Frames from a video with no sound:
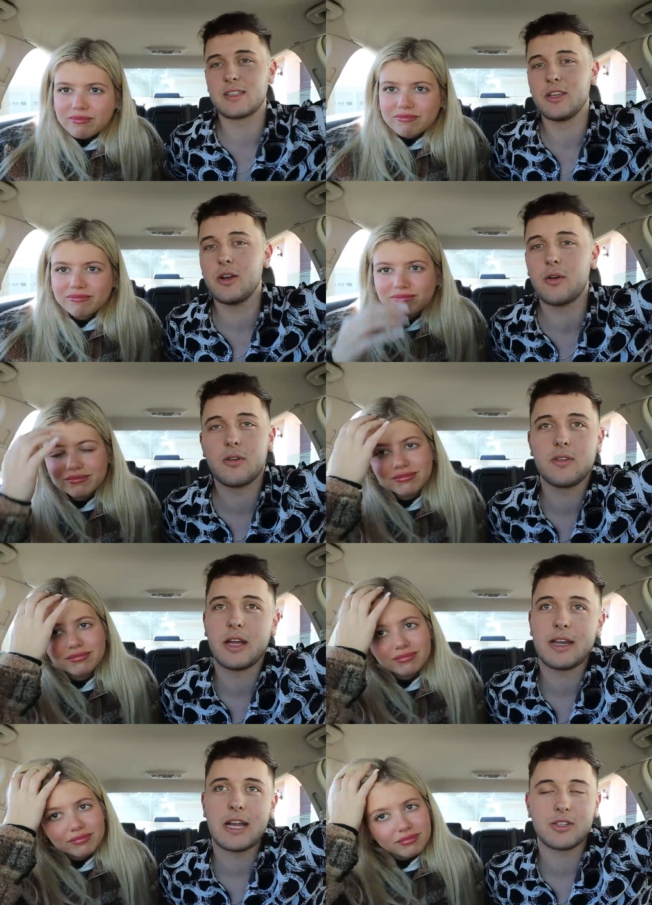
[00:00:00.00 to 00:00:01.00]
Speaker 1: of stuff. You know,
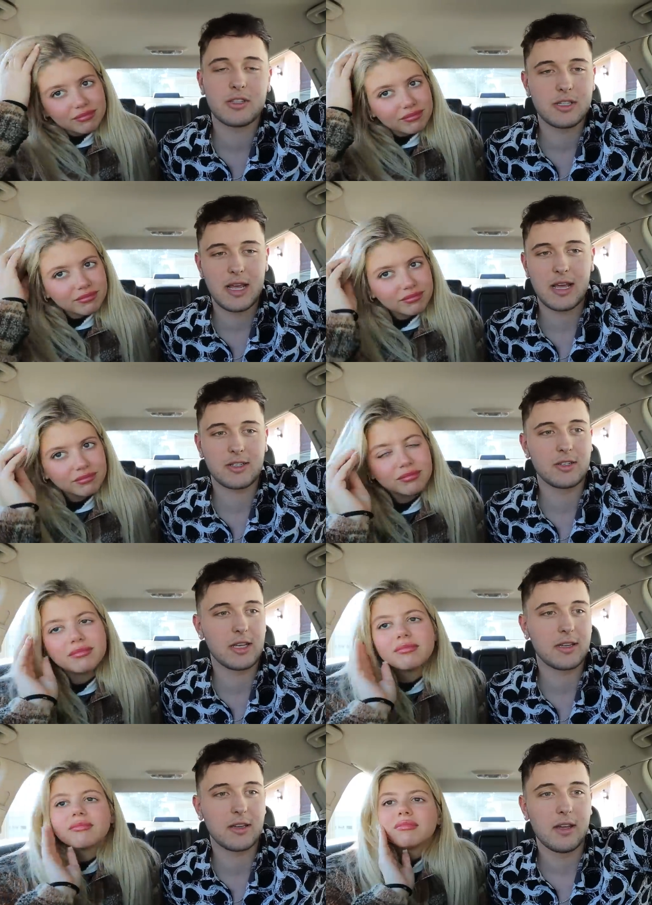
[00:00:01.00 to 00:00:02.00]
like natural disasters,
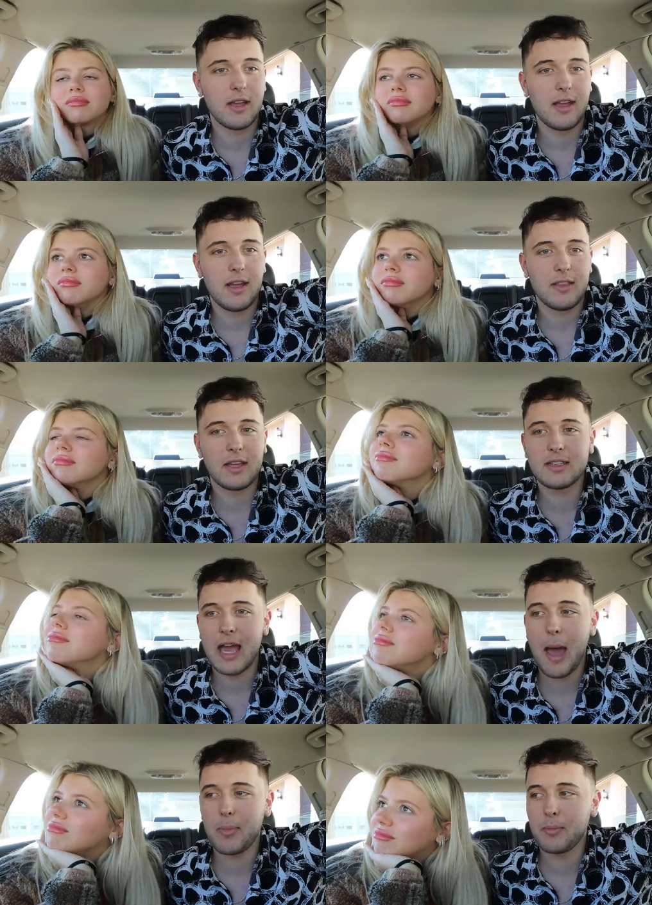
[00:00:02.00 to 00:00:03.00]
like things
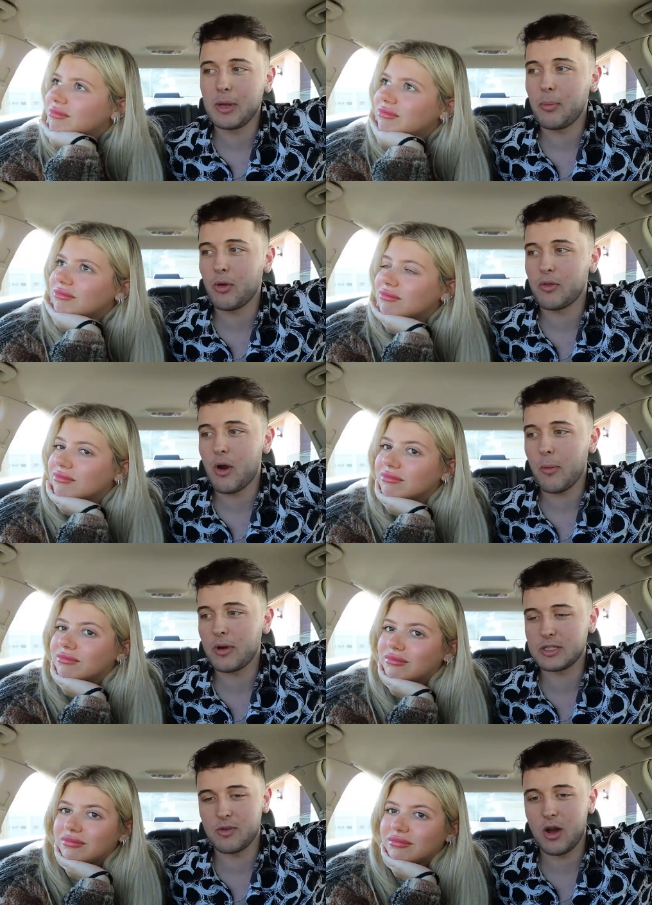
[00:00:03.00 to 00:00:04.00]
happen, people in the wrong
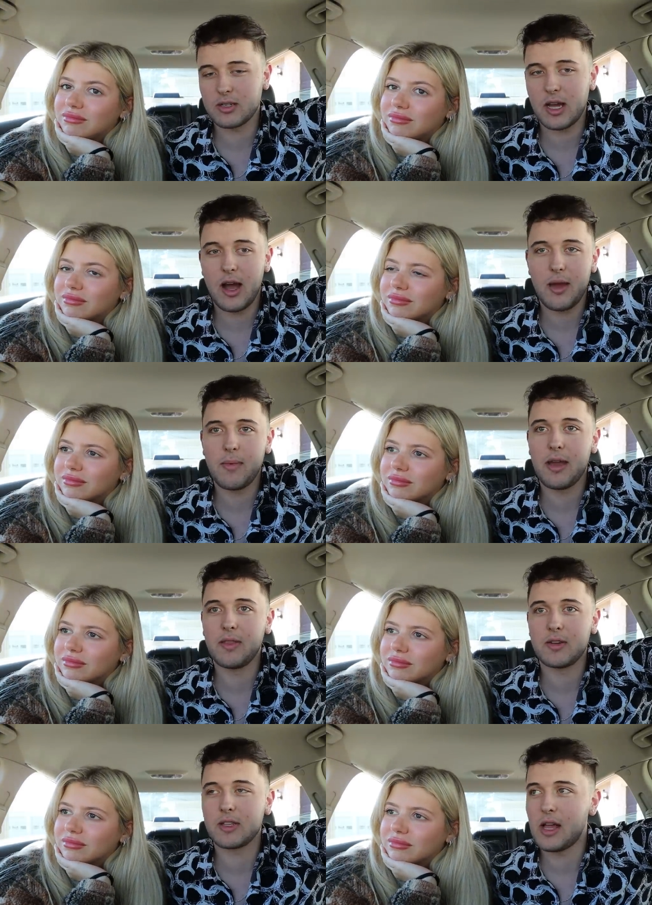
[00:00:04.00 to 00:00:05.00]
place at the wrong time,
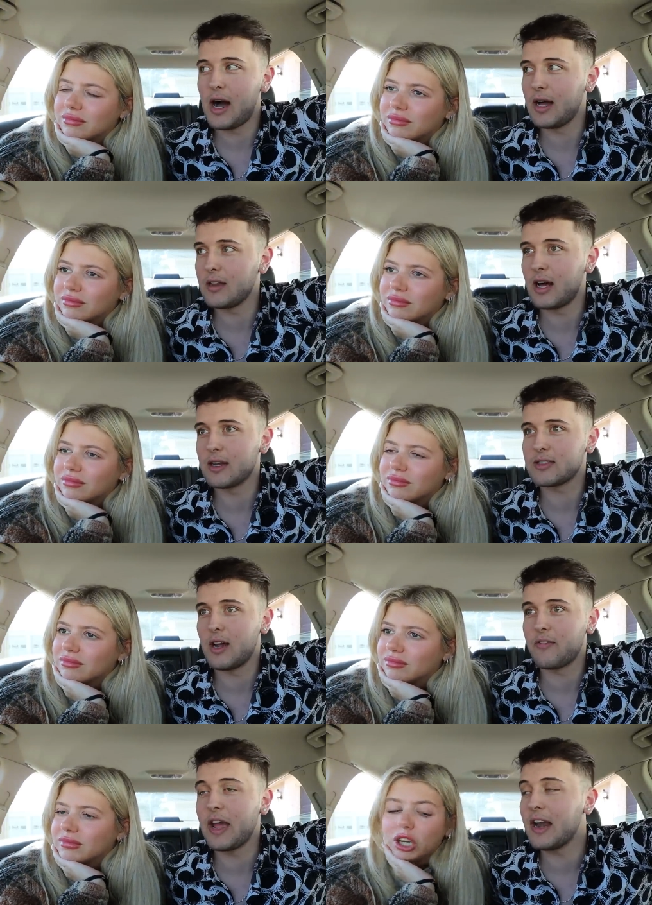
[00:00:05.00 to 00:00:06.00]
and there's a lot, a lot of
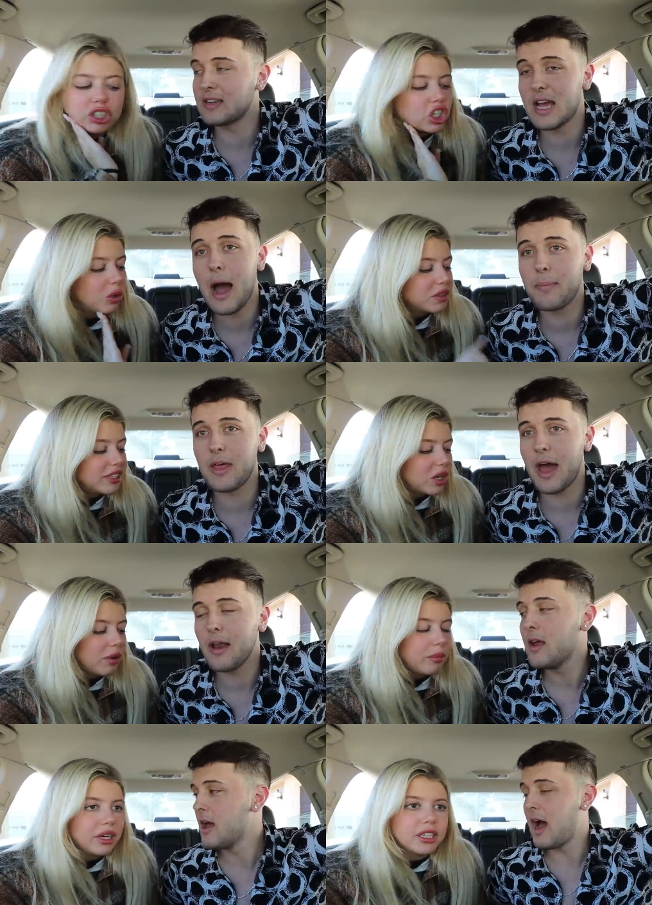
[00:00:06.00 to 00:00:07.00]
stuff. And I'll on top of that,
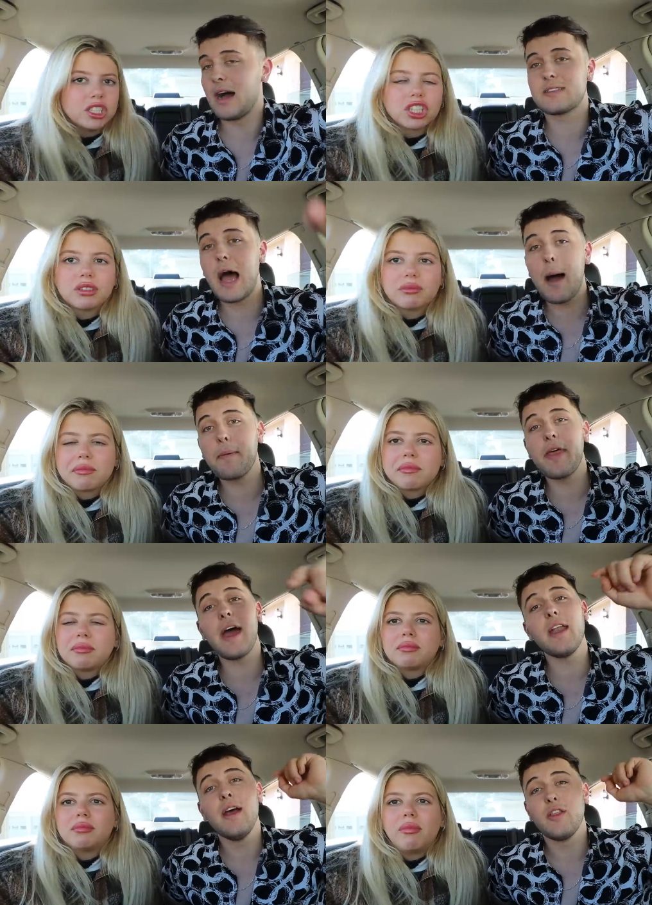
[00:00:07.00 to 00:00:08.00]
on top of
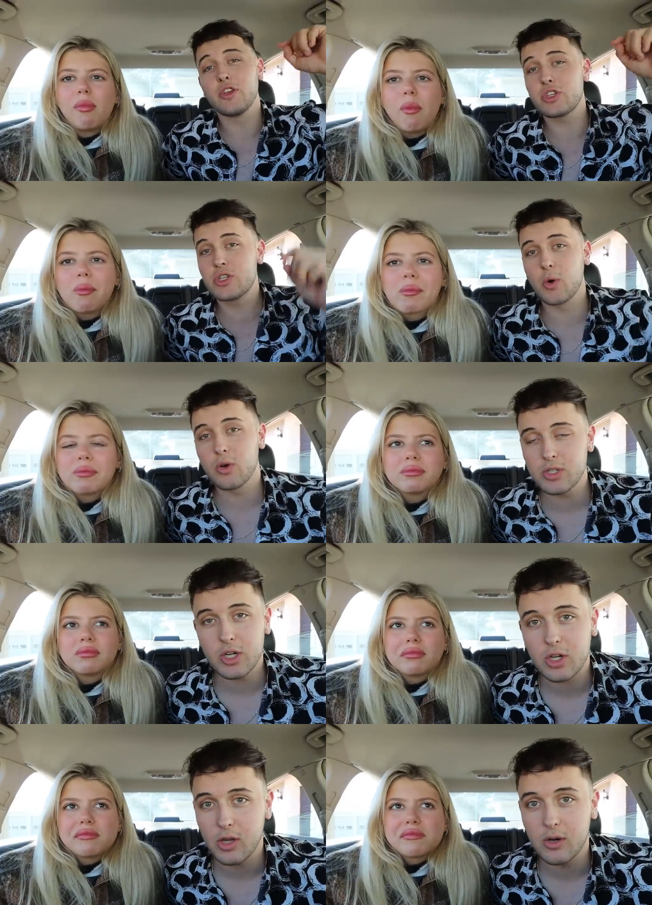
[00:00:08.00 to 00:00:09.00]
that, the stores
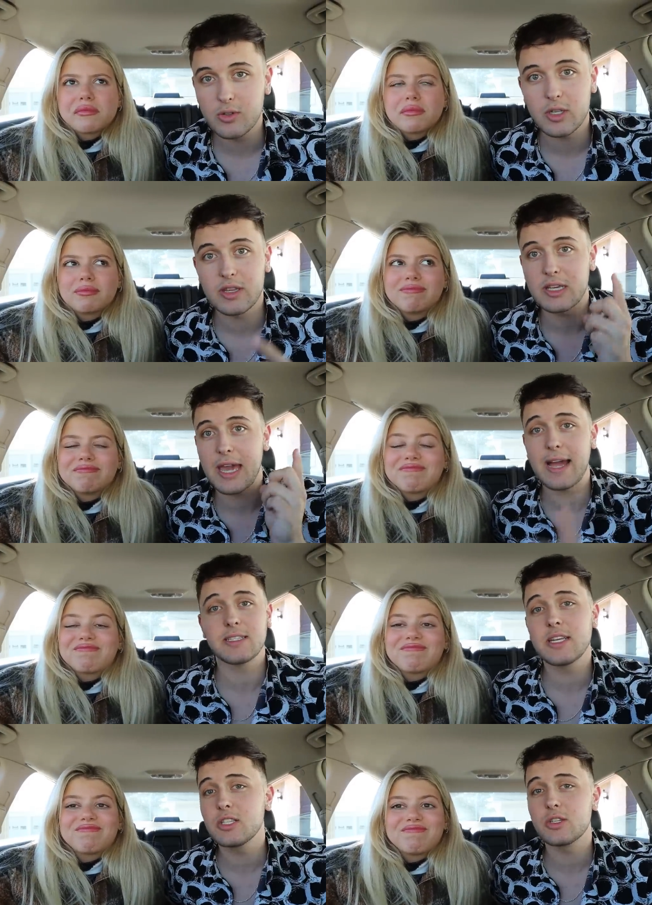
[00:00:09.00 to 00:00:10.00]
are closed, the
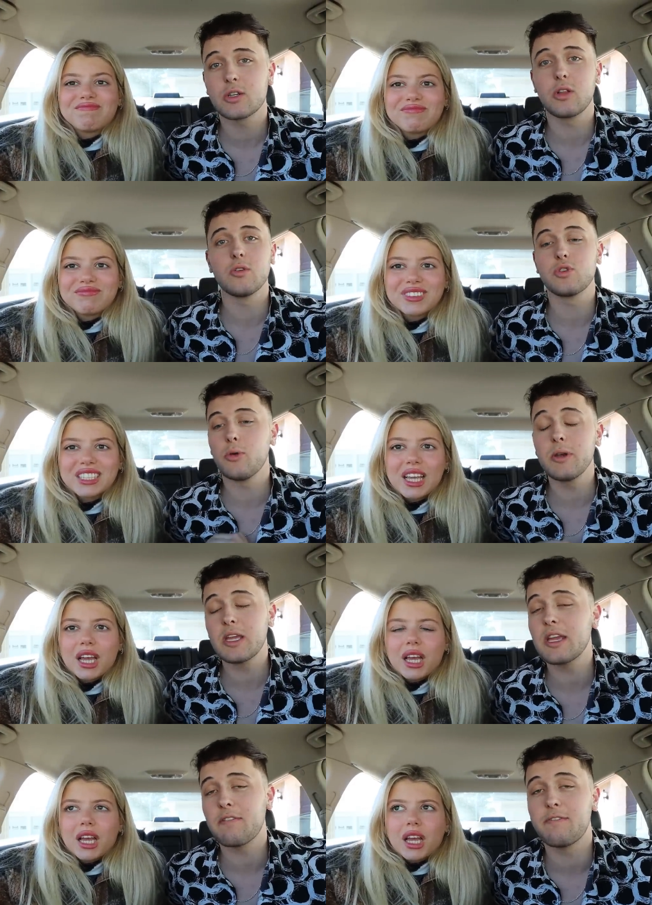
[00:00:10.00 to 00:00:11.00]
gas stations are closed, nobody
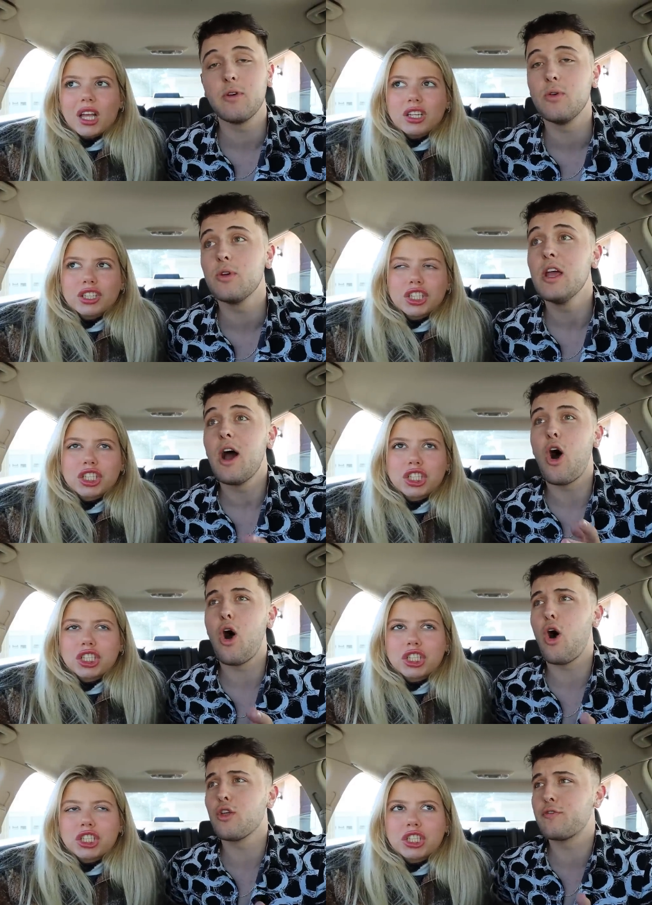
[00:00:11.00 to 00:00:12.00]
can get food,
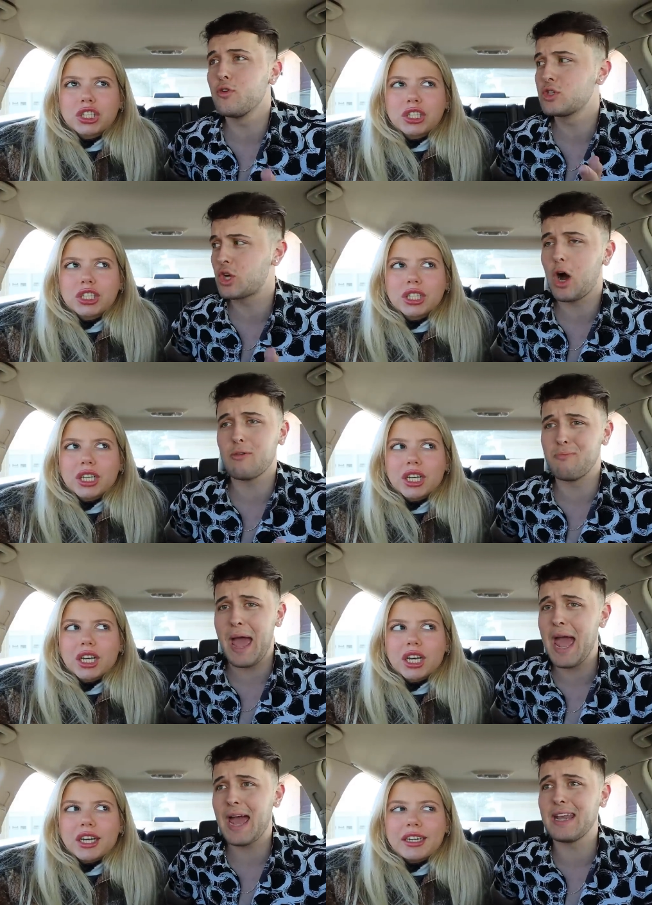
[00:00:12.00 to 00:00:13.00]
all the food's gone
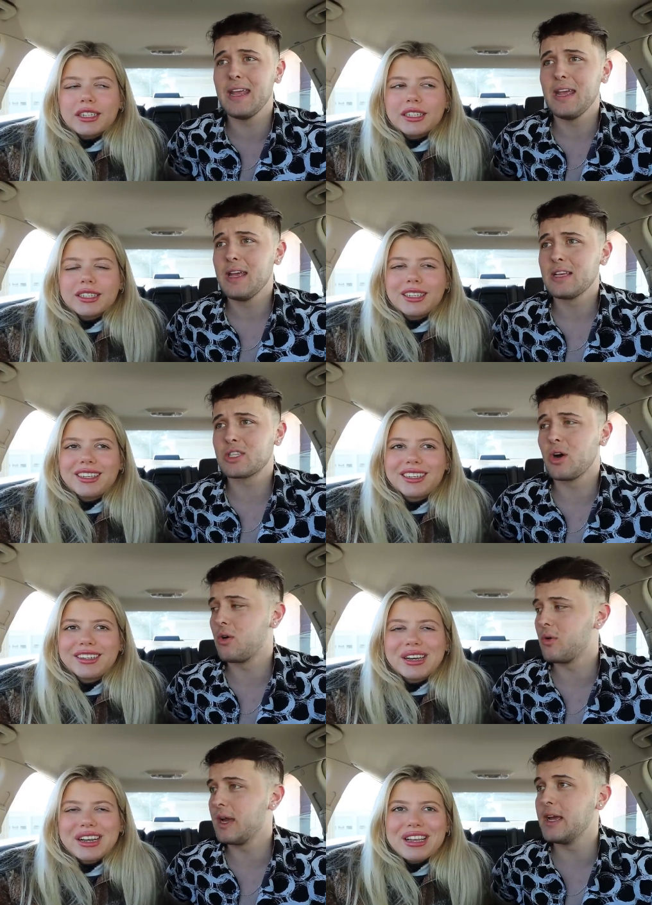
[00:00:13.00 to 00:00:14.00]
bad.
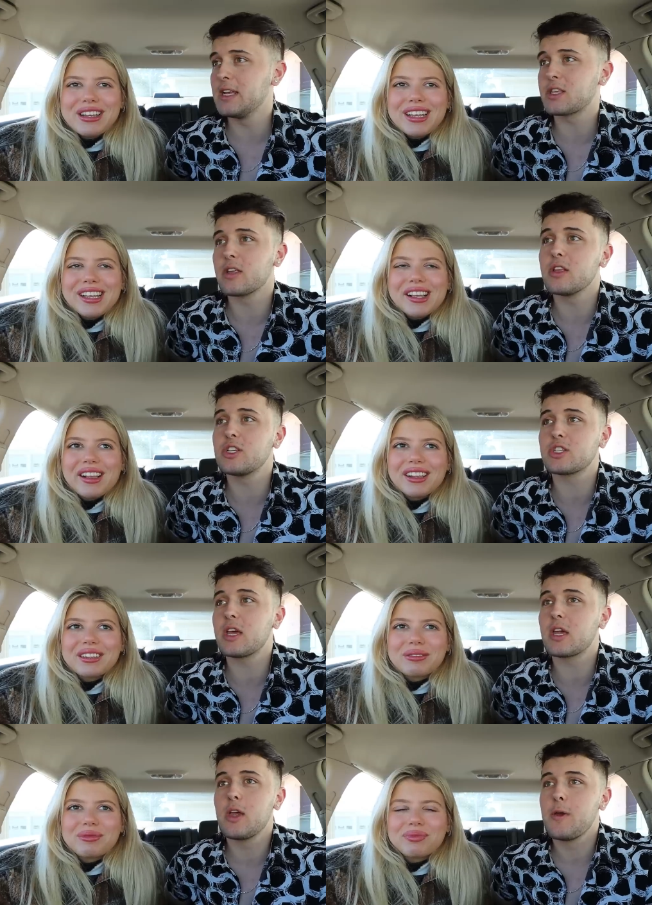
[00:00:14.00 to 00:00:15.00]
So it, it's literally just
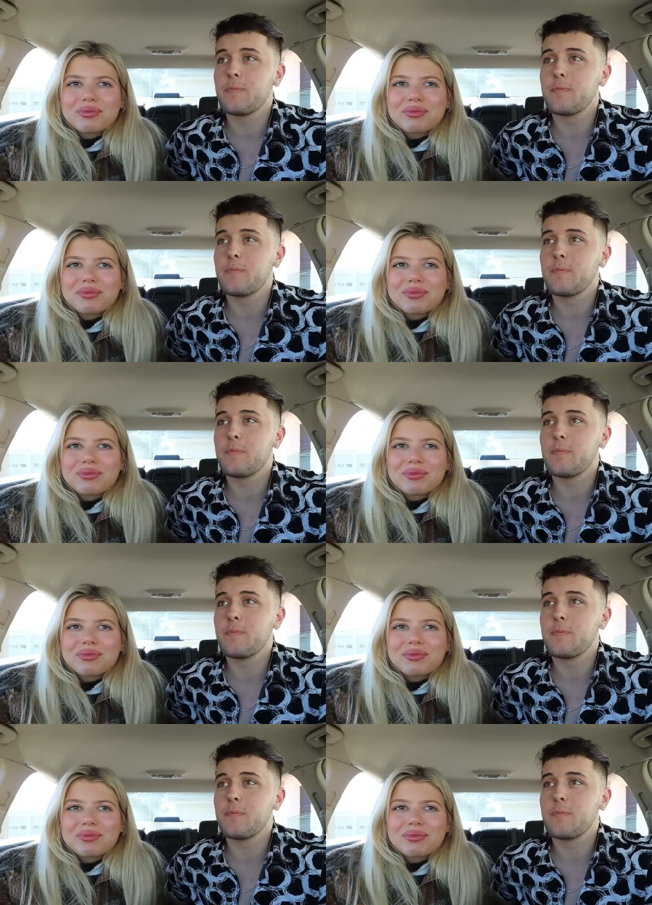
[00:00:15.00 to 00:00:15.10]
like